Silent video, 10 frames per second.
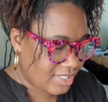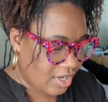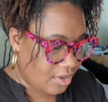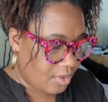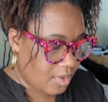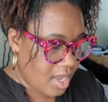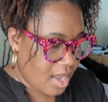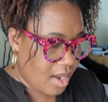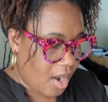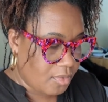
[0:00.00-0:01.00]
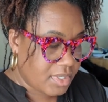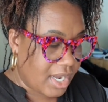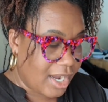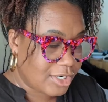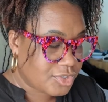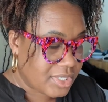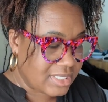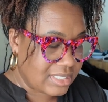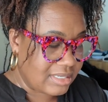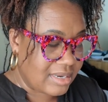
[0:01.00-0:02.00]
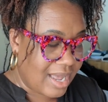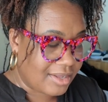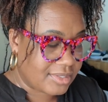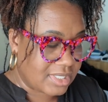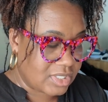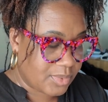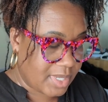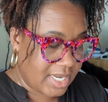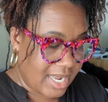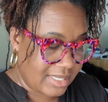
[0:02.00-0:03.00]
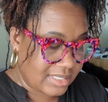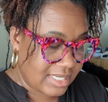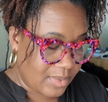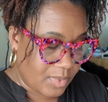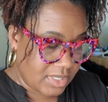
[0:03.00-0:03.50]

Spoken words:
So only $110.29